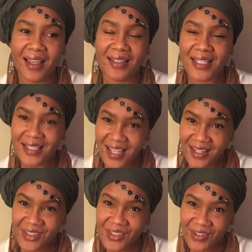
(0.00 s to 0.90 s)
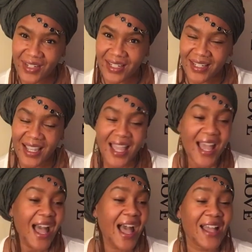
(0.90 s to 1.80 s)
detox journey.
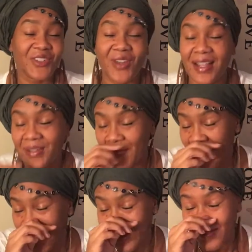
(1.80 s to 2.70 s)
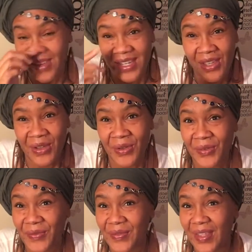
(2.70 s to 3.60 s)
I tried to make a video.
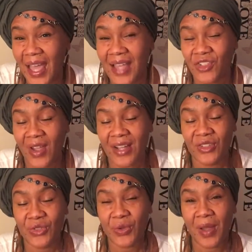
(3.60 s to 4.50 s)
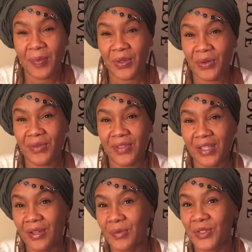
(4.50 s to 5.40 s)
I tried to upload a
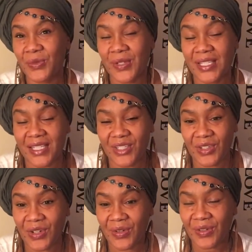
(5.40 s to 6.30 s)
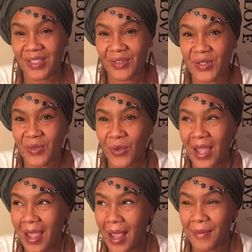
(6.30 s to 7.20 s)
video. I just wanted to let you know the reason
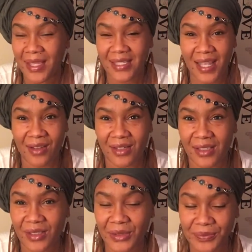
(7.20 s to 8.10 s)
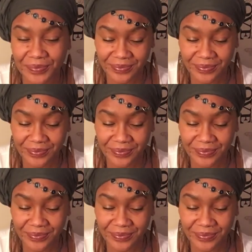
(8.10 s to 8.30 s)
why I may sound a little